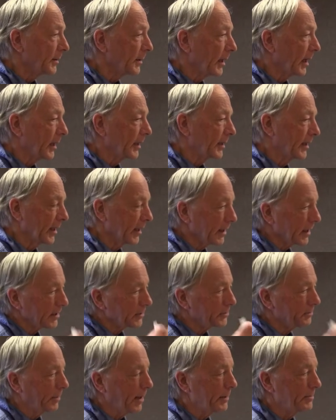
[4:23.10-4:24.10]
Uh, then
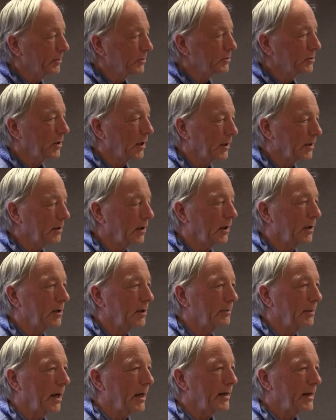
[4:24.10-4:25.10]
as people started talking
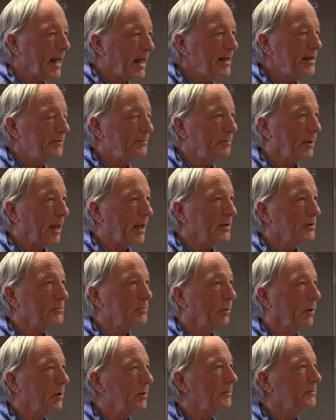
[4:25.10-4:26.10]
about native plants
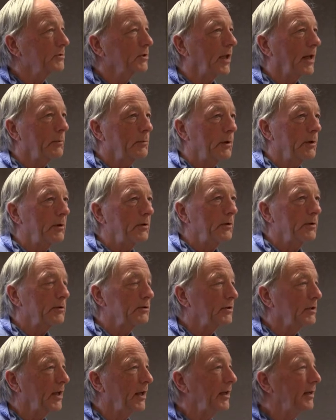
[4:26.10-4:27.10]
more, it was like, well, you can
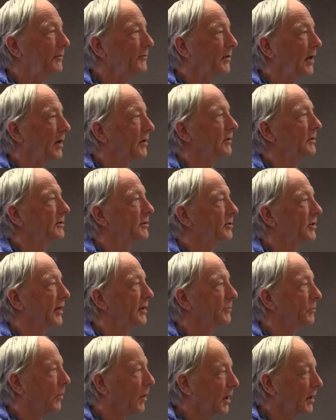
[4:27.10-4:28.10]
save, not only
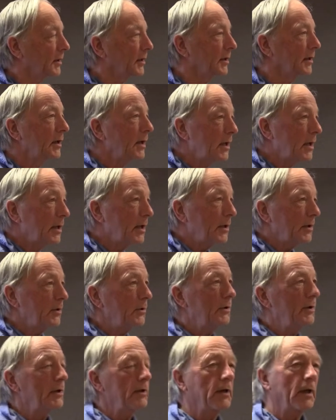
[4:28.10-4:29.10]
save water, you
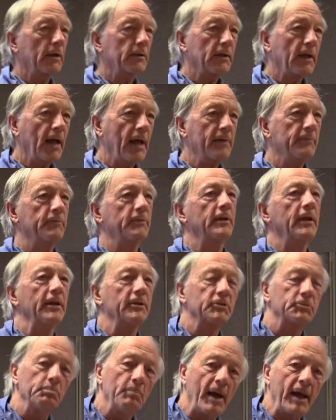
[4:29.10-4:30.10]
can have
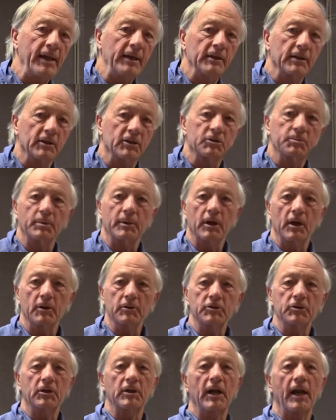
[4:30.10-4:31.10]
less maintenance
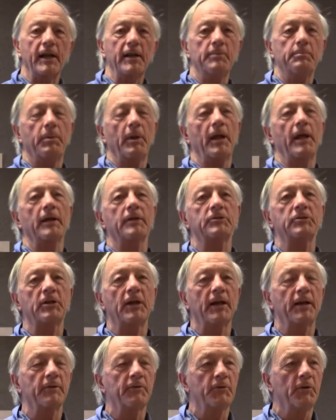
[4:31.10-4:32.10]
because the native plants
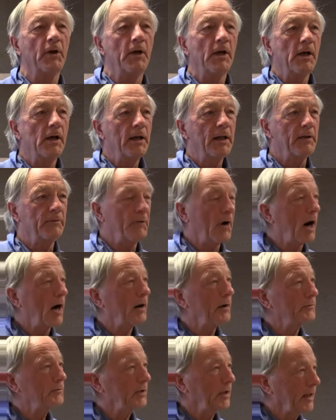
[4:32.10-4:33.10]
have
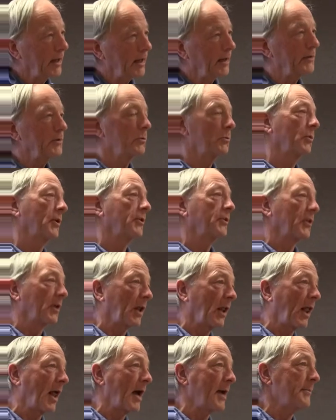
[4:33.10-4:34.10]
evolved together with the
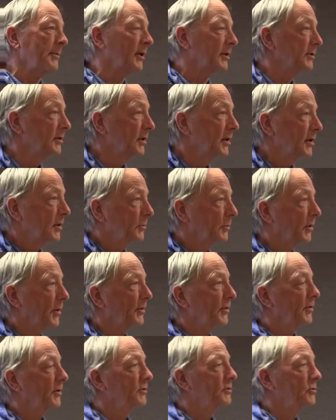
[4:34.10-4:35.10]
climate,
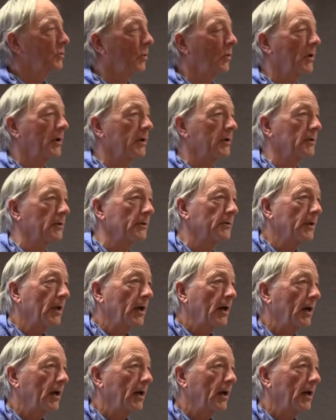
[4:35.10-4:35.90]
with the soil.